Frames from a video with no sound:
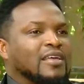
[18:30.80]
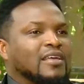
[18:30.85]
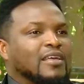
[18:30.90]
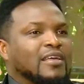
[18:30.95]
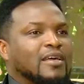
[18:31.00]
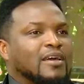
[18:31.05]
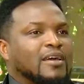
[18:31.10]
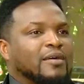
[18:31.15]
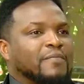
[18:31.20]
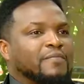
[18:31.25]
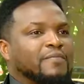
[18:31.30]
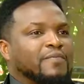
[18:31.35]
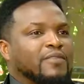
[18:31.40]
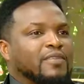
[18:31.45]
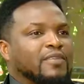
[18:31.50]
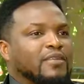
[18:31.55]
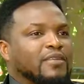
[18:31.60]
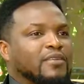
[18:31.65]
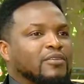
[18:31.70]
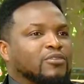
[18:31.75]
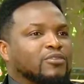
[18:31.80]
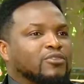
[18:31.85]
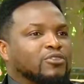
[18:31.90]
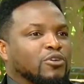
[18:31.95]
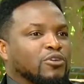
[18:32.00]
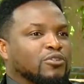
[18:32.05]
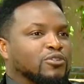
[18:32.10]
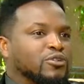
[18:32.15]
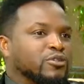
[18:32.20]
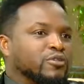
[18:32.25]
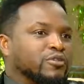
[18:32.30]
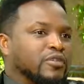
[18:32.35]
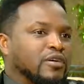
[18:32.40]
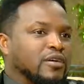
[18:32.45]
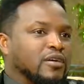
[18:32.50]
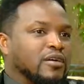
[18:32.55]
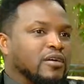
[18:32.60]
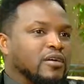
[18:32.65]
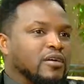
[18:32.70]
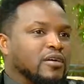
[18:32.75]
Yeah. You talked of
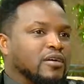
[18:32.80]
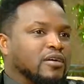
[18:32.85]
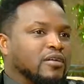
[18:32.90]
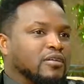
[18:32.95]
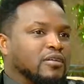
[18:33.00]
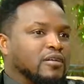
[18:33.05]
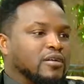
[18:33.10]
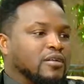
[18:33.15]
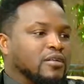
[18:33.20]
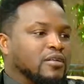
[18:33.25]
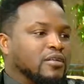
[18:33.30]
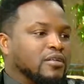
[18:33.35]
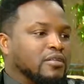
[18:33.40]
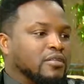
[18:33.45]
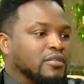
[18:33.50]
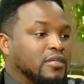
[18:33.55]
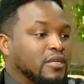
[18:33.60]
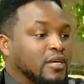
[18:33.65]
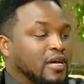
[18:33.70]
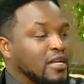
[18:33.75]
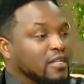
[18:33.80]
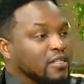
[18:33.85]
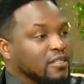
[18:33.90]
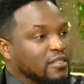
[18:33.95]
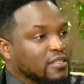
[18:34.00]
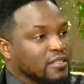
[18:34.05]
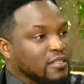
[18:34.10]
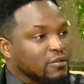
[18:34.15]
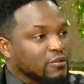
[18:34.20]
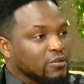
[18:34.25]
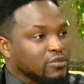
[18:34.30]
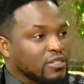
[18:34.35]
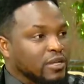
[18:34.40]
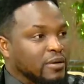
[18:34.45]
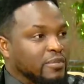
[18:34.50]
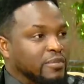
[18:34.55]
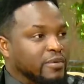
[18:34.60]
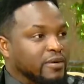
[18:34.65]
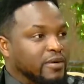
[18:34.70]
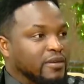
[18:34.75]
the Girl in the Yellow
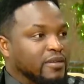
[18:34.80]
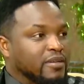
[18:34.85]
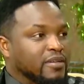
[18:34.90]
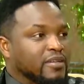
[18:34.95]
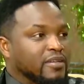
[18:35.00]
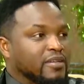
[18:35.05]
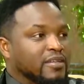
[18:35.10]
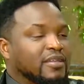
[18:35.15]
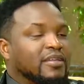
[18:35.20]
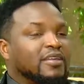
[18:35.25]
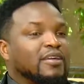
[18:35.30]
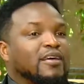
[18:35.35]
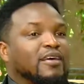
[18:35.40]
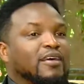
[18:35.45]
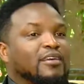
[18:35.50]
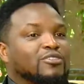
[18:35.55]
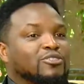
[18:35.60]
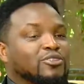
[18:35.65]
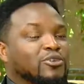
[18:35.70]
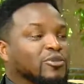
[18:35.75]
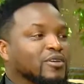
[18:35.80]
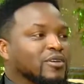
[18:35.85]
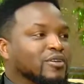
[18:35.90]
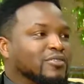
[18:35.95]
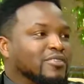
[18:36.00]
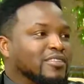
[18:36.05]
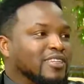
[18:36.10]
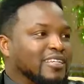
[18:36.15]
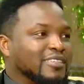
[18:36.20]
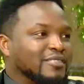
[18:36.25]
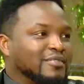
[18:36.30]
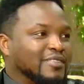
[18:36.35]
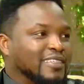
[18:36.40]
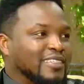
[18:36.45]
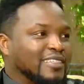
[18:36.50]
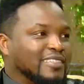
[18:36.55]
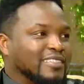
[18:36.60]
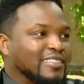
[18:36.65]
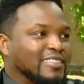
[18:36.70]
Jumper showing on Netflix.